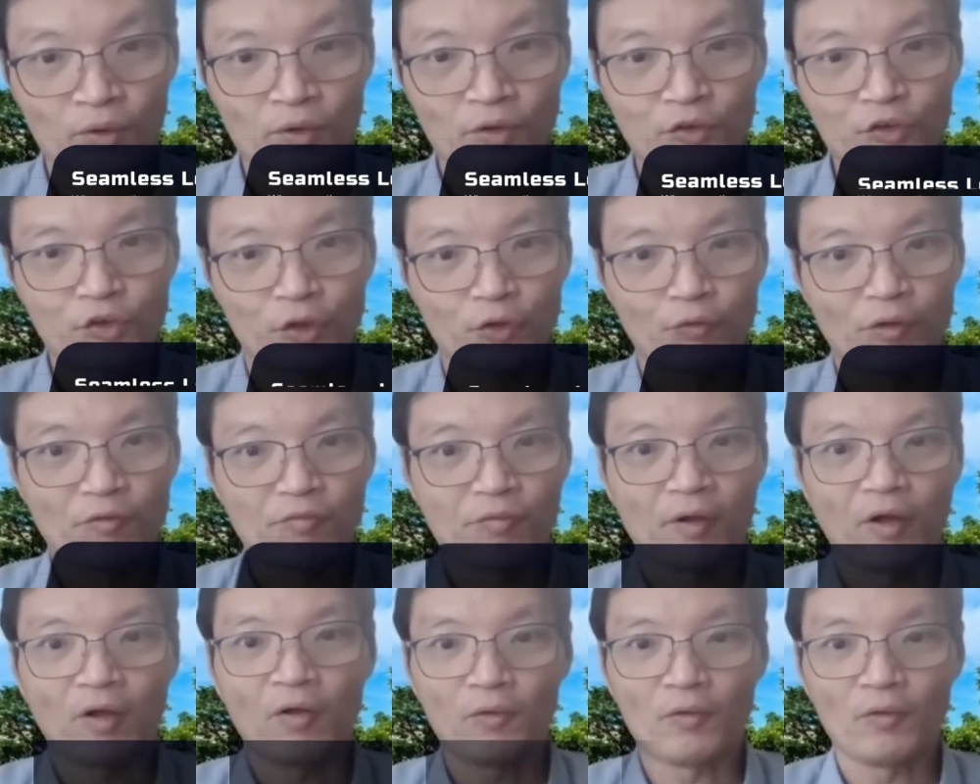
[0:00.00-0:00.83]
So
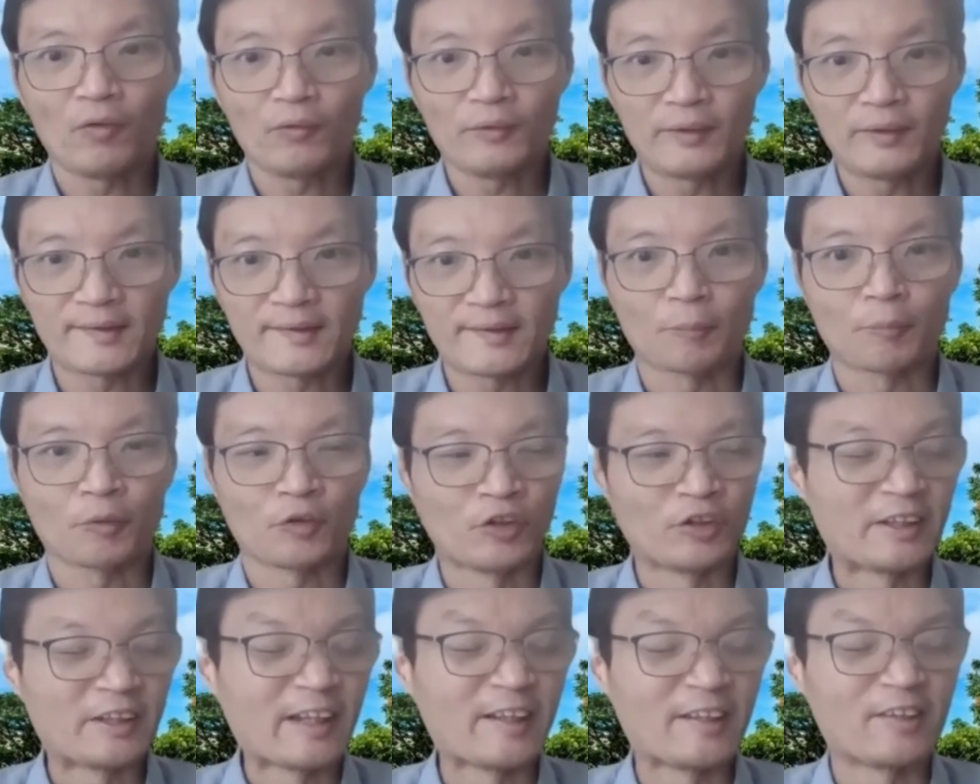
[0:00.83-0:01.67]
with all these
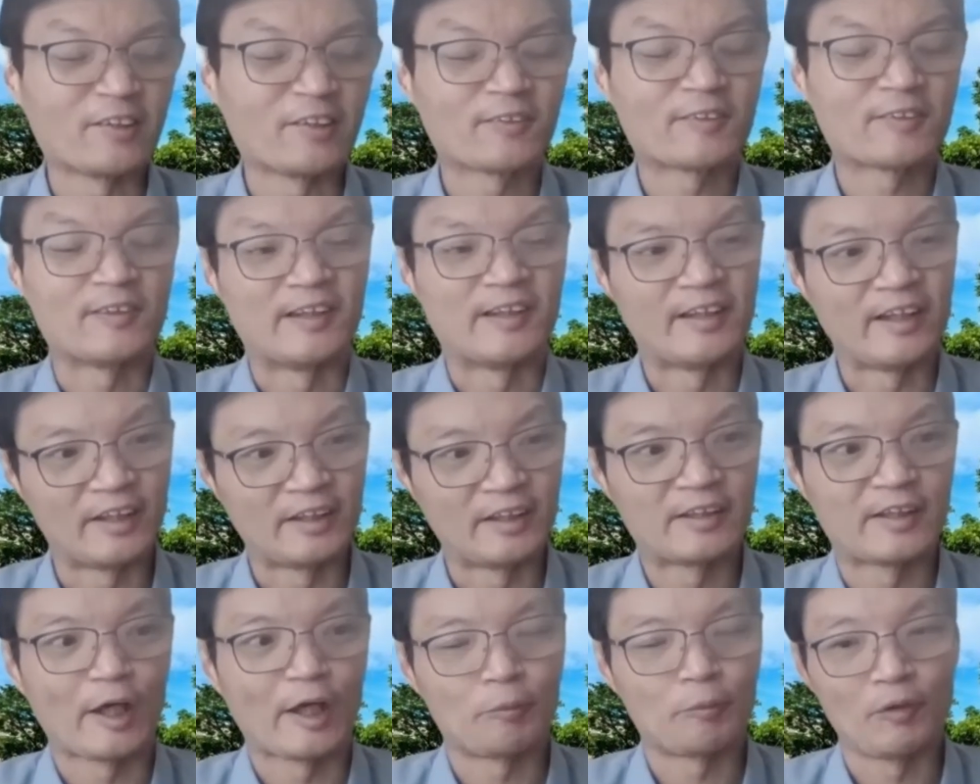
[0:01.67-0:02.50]
opportunities to learn
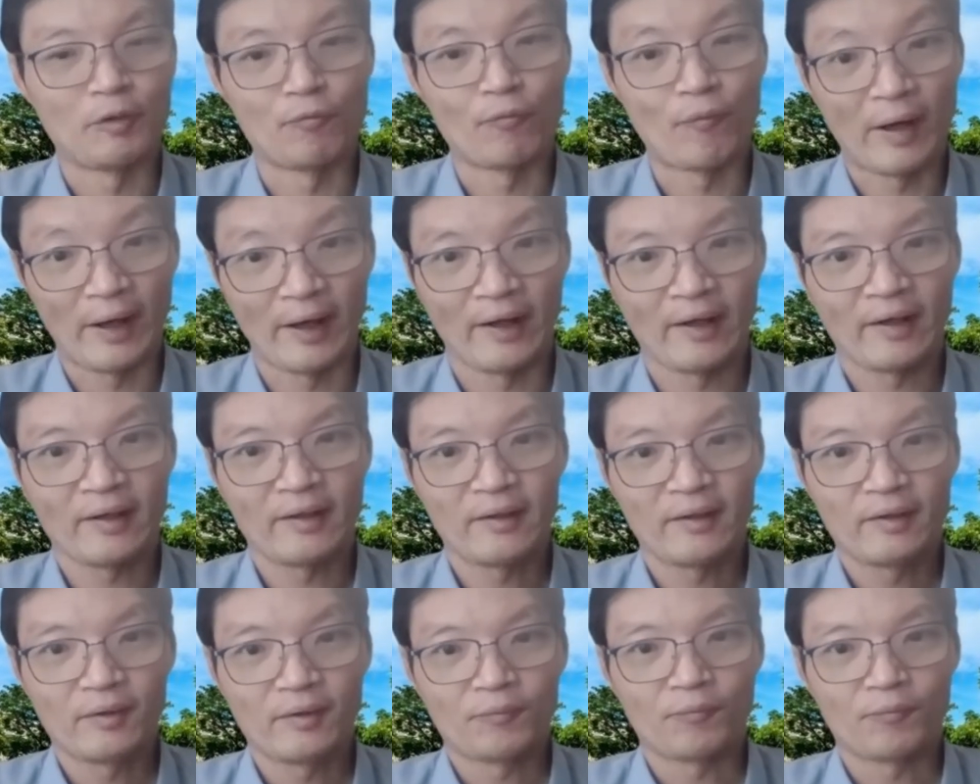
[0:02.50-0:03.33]
everywhere,
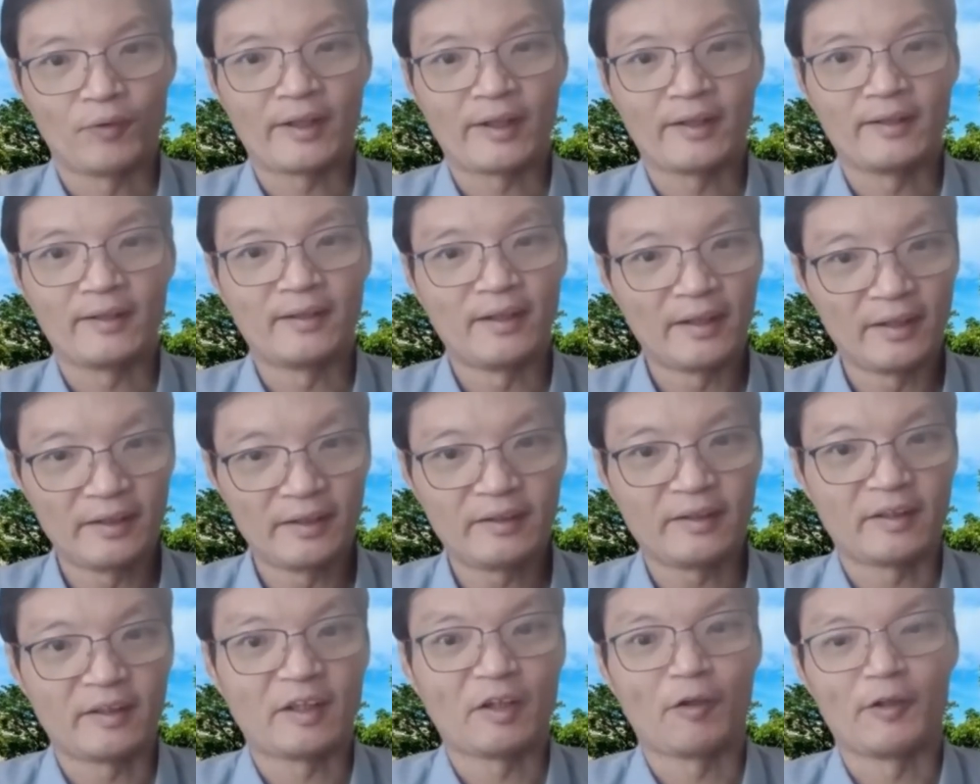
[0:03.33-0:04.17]
we can
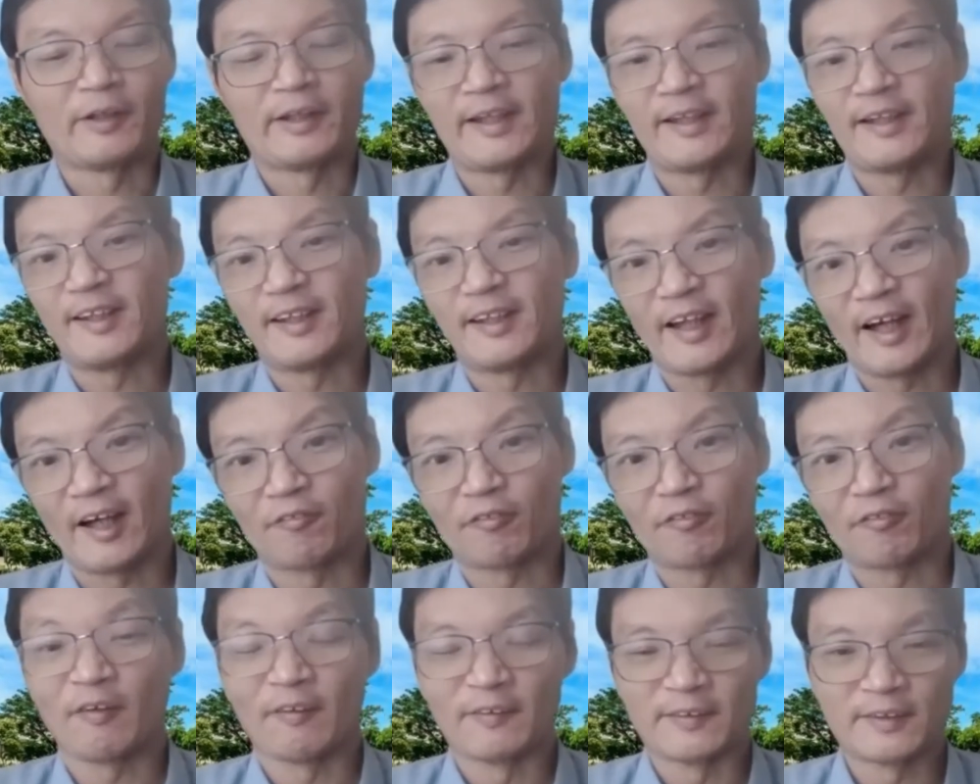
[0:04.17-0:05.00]
learn in our daily
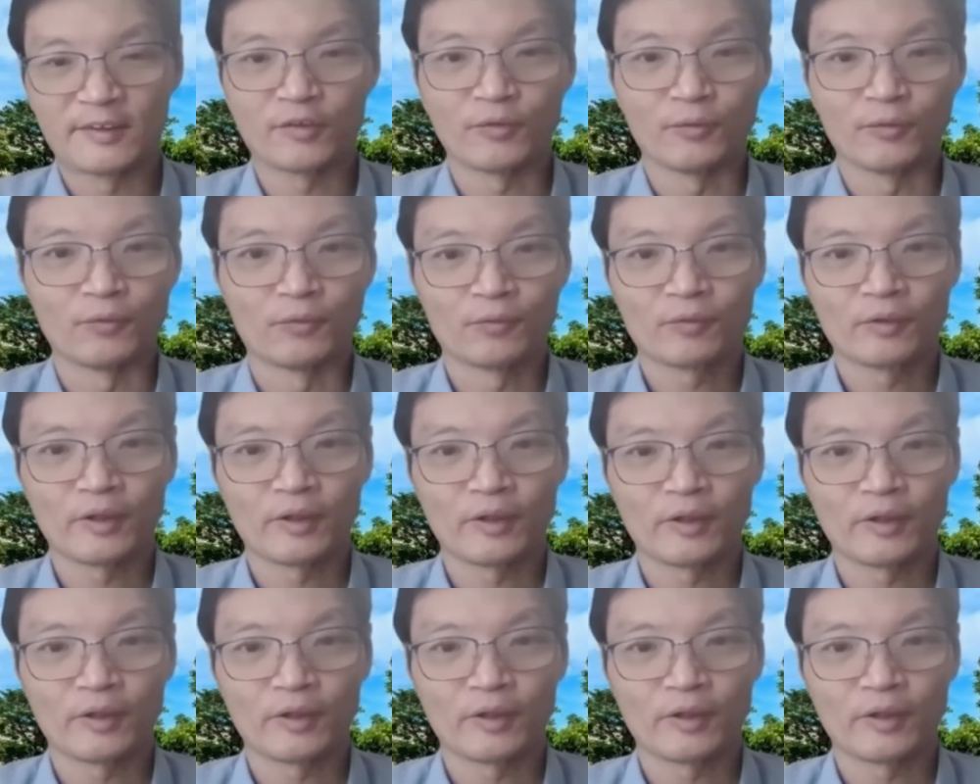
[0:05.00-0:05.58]
life out of school.